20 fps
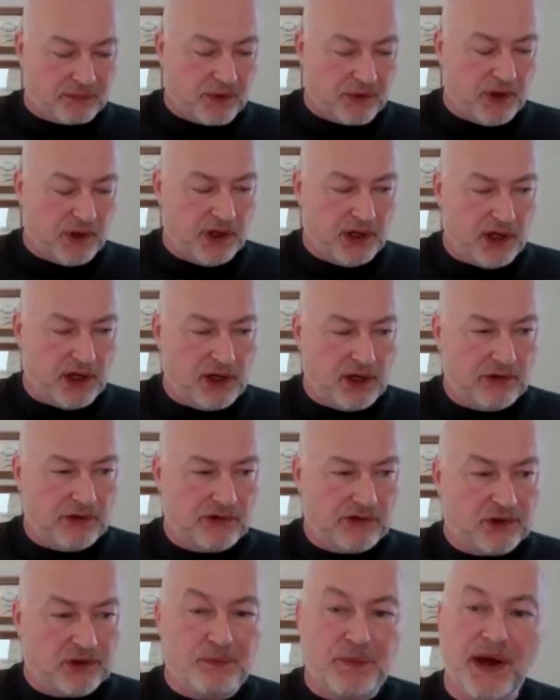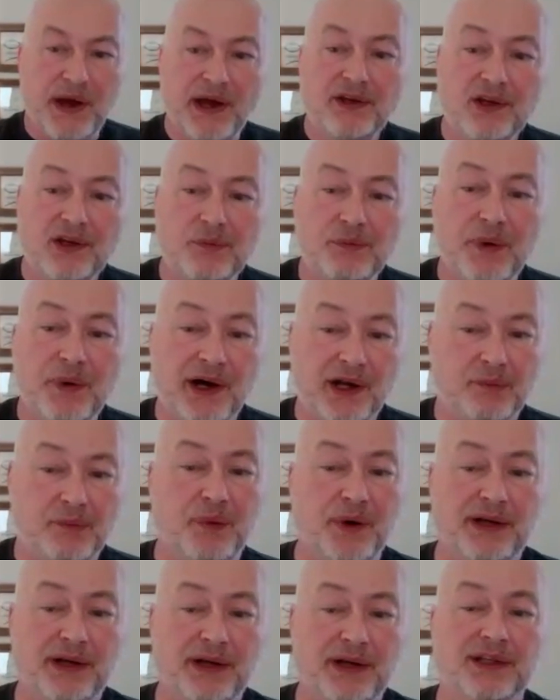it is dependent
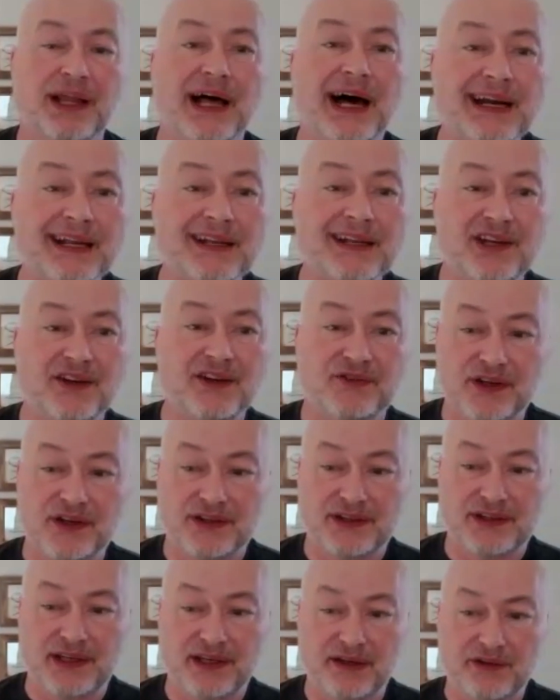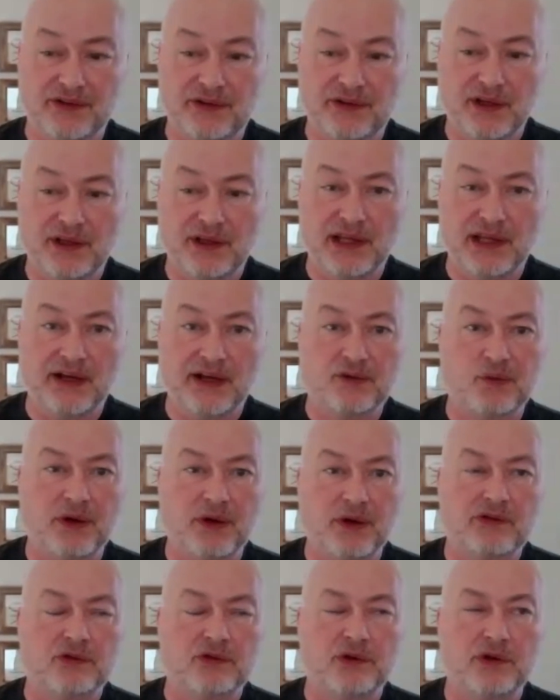upon a lot of different things, and that's why
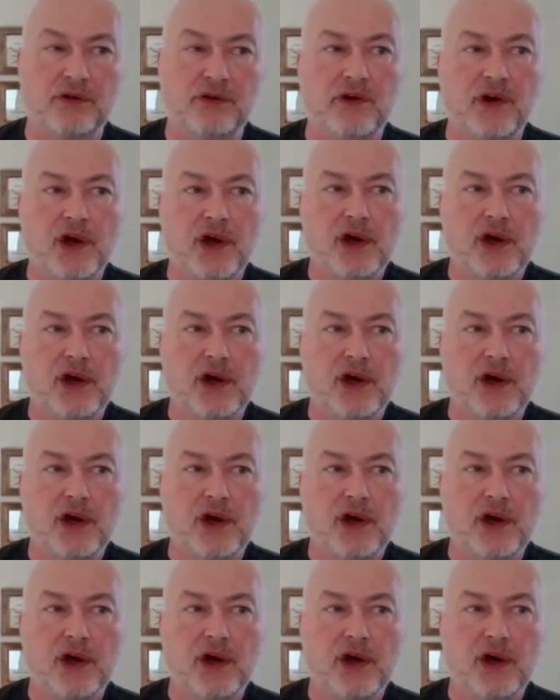sort of